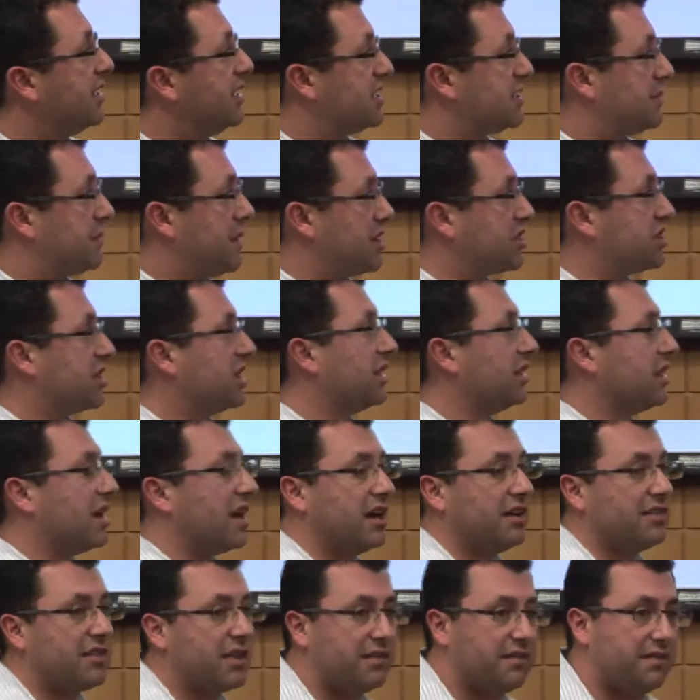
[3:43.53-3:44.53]
especially in
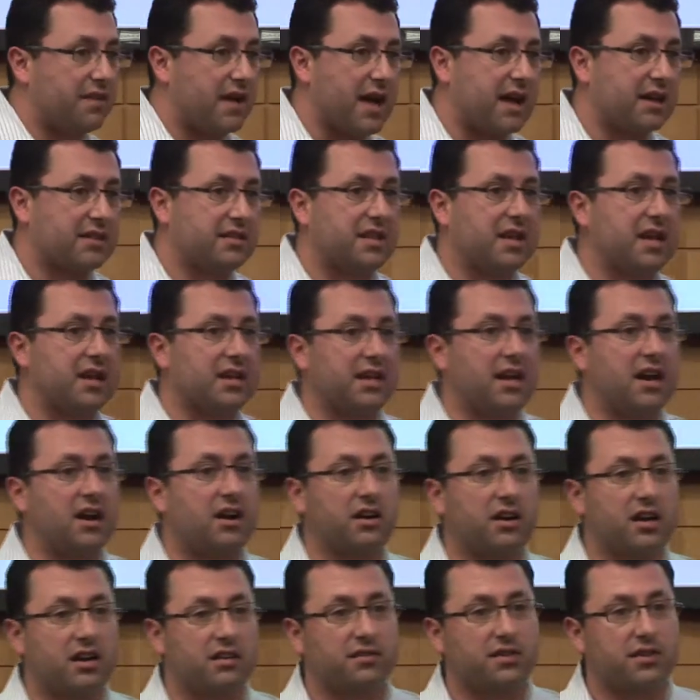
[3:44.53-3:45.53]
light of the fact that
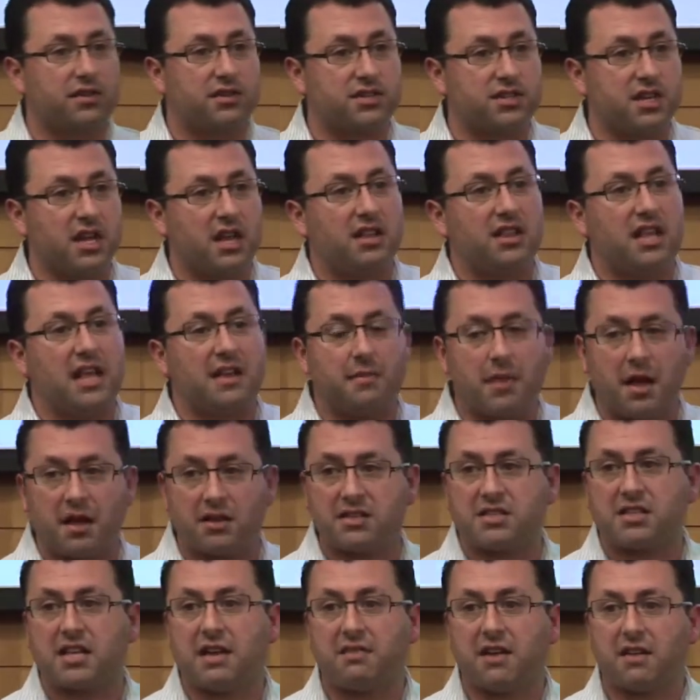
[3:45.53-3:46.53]
caregivers, they have about
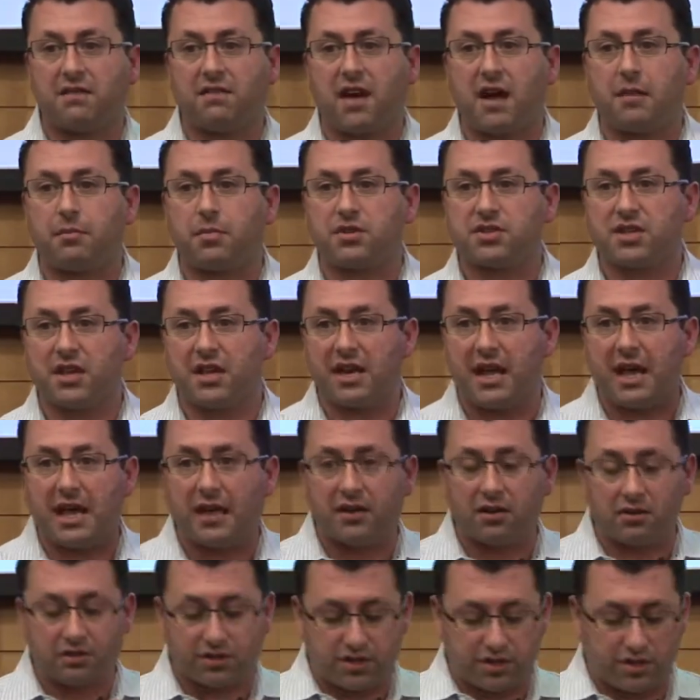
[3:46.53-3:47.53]
75%
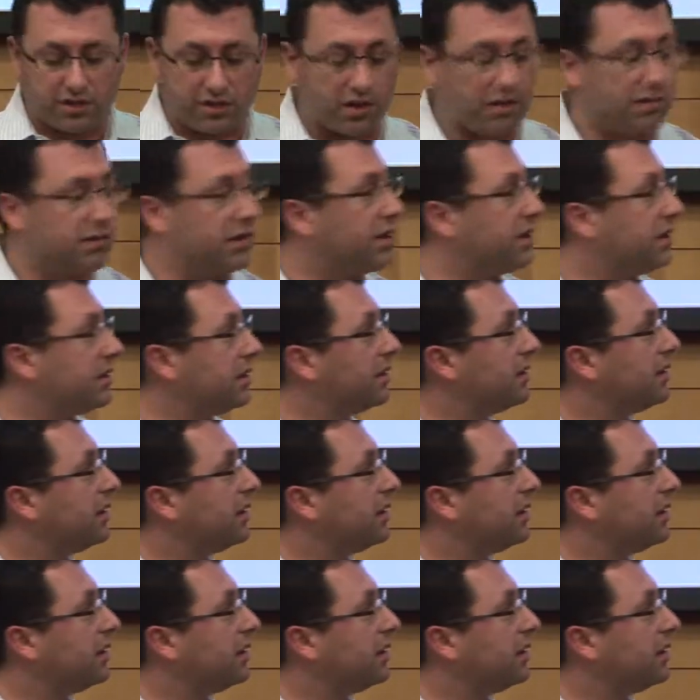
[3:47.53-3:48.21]
annual turnover.